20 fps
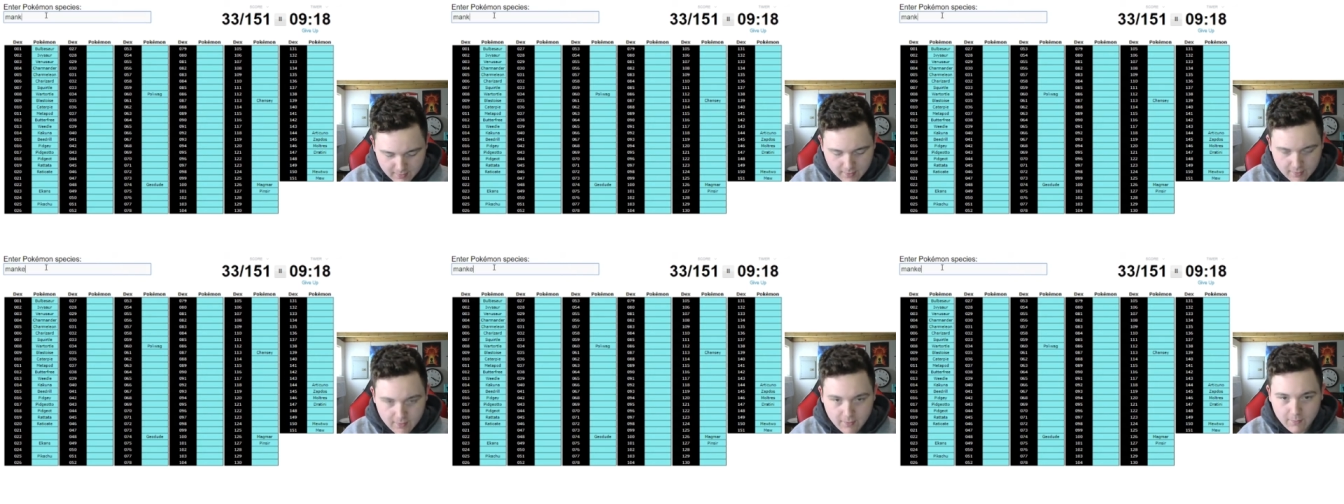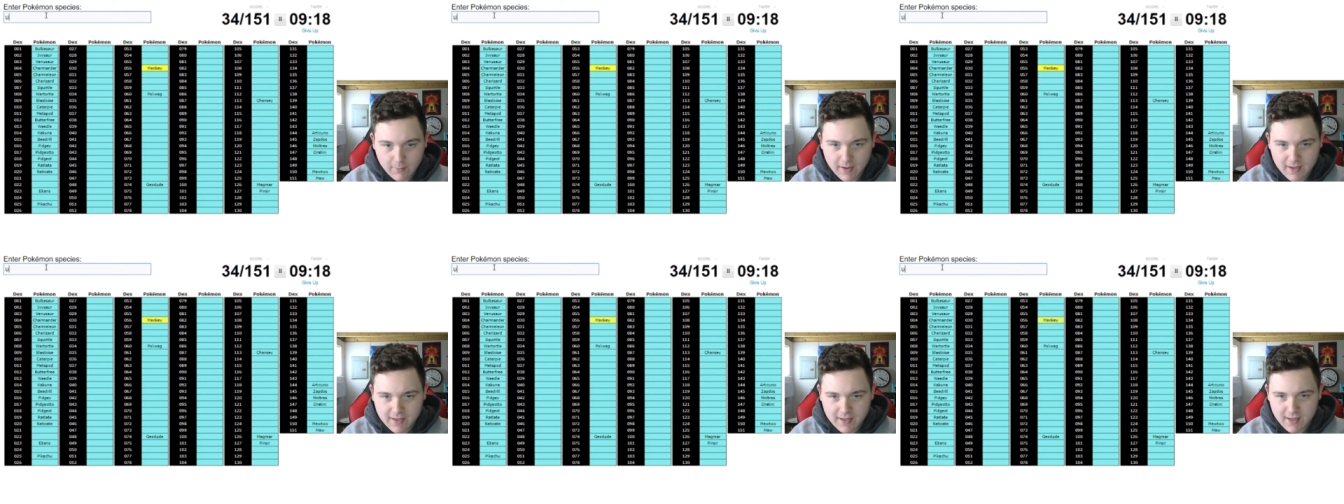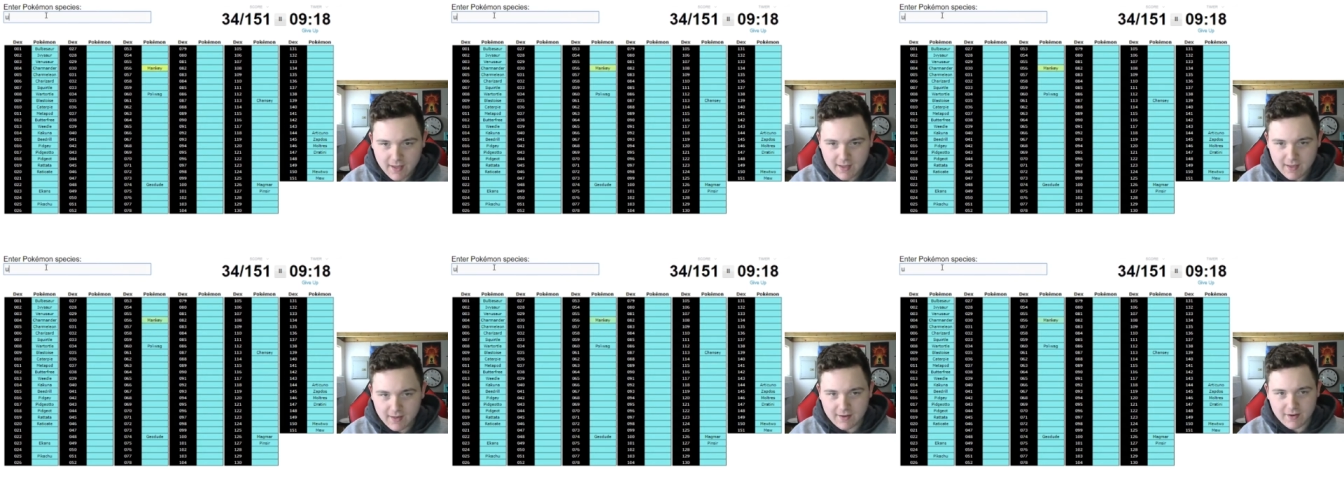
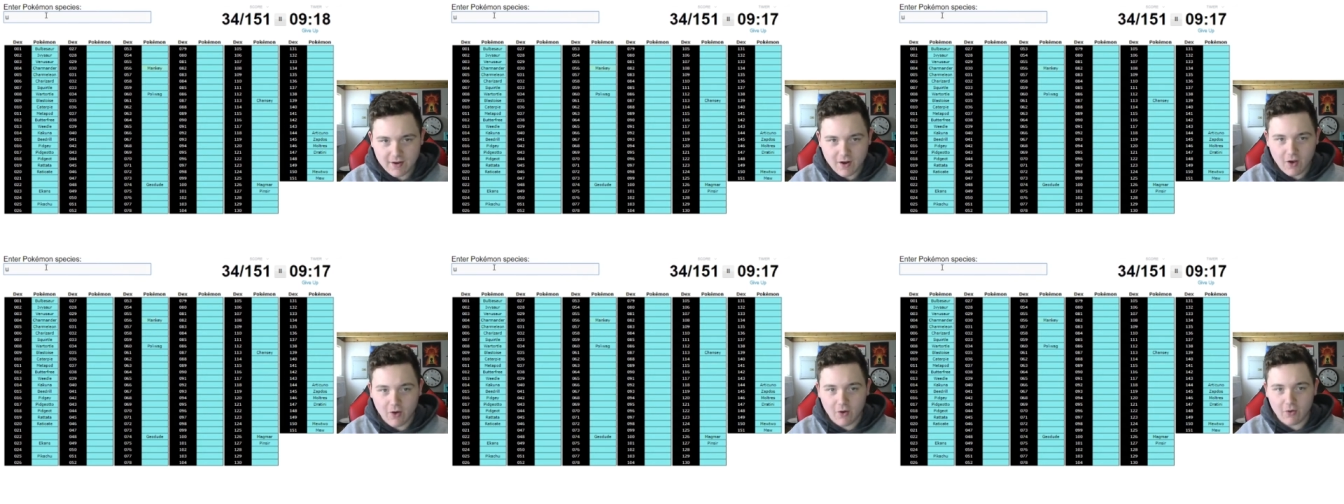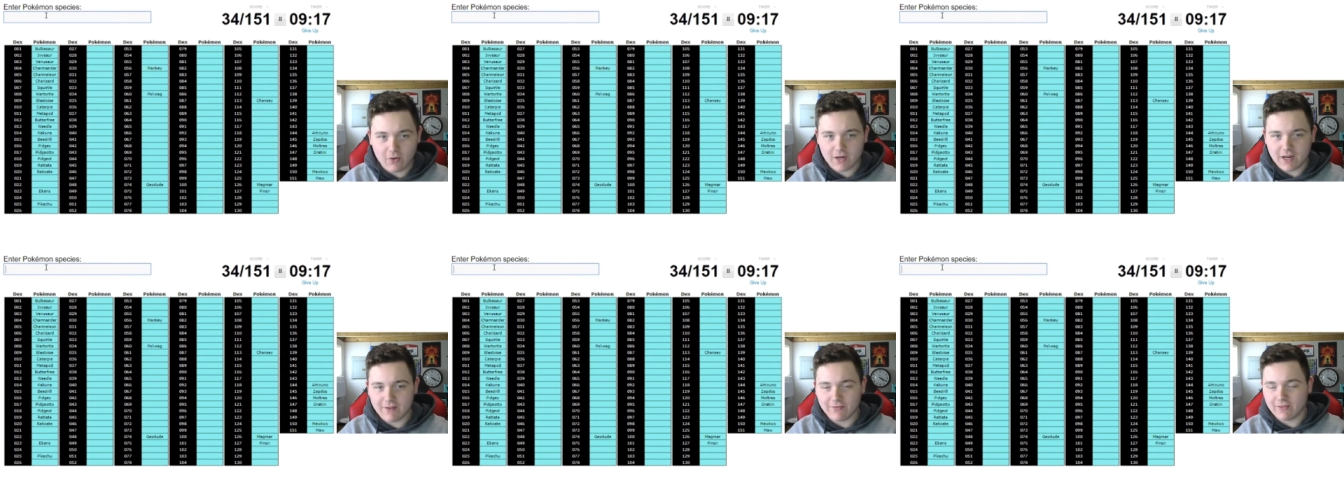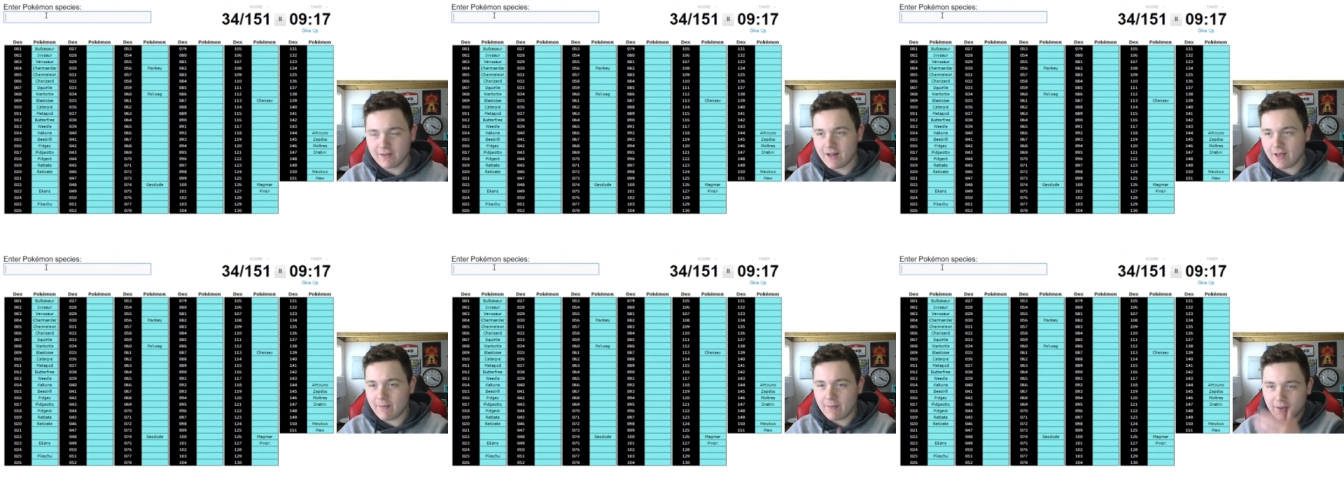Mankey? No, definitely
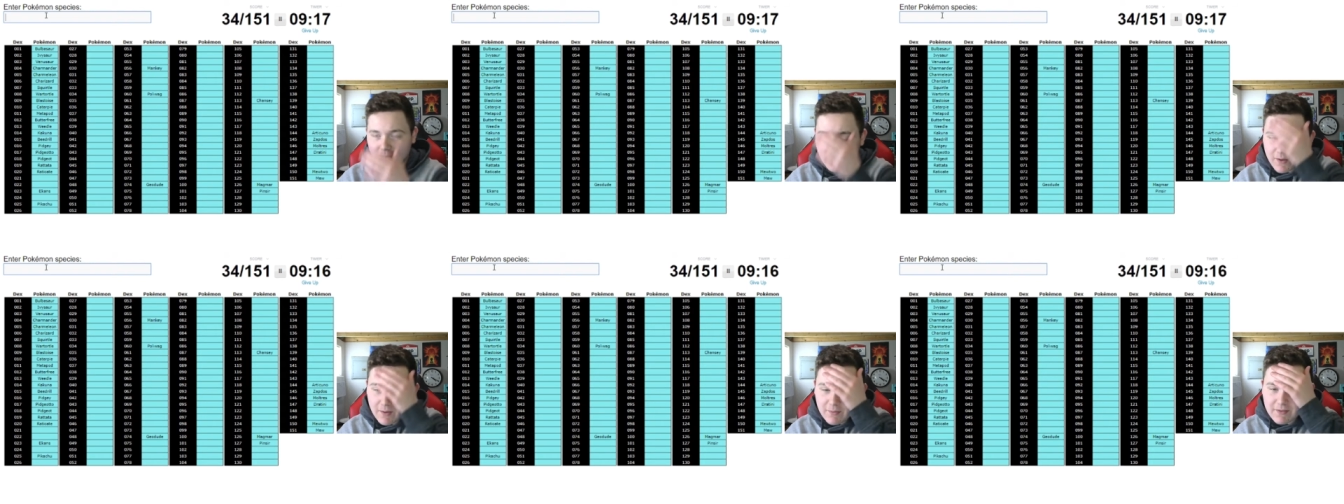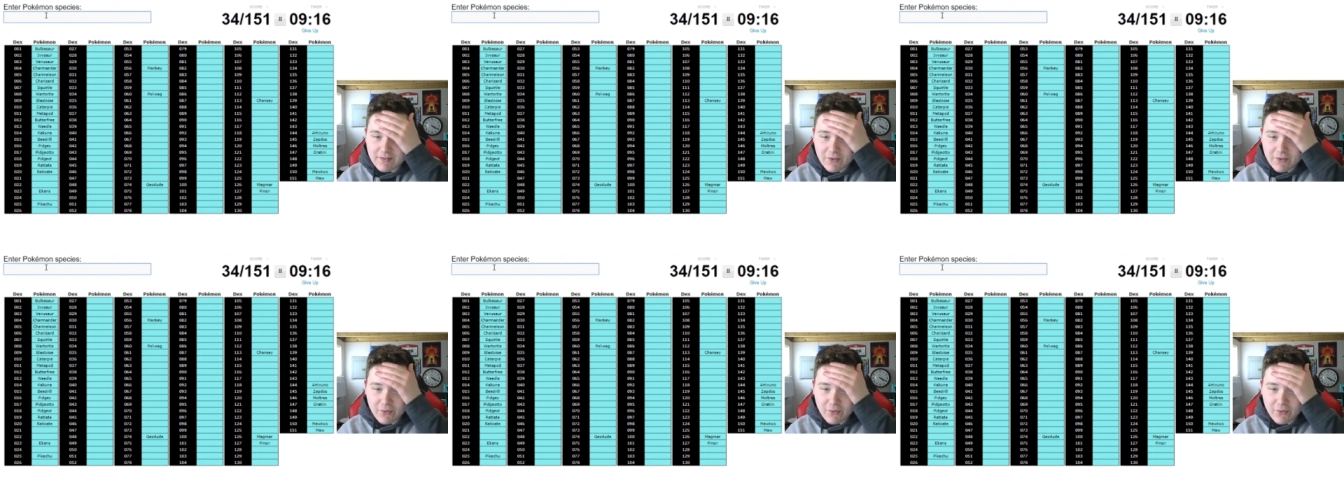not Mankey. What comes after